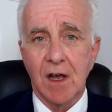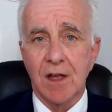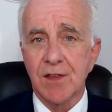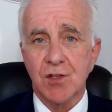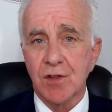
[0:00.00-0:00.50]

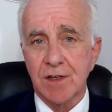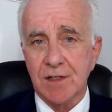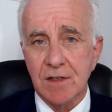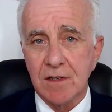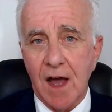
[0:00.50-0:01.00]
Uh, this
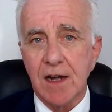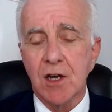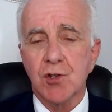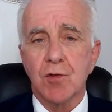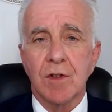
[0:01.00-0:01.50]
this is not
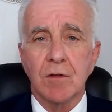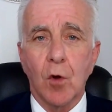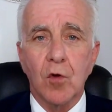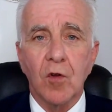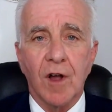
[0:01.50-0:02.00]
an issue that
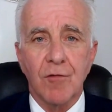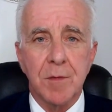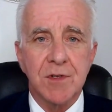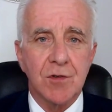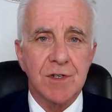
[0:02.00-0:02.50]
local
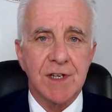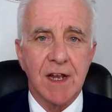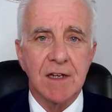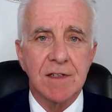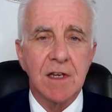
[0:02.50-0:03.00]
governments or
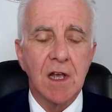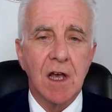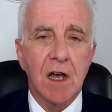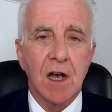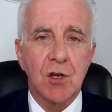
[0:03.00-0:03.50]
states
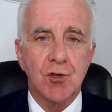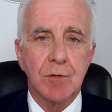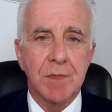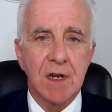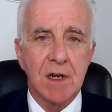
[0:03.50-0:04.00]
uh,
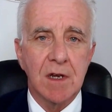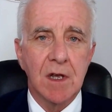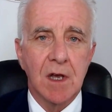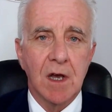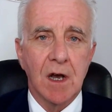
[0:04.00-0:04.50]
should be
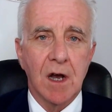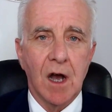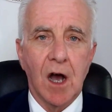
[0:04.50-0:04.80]
uh,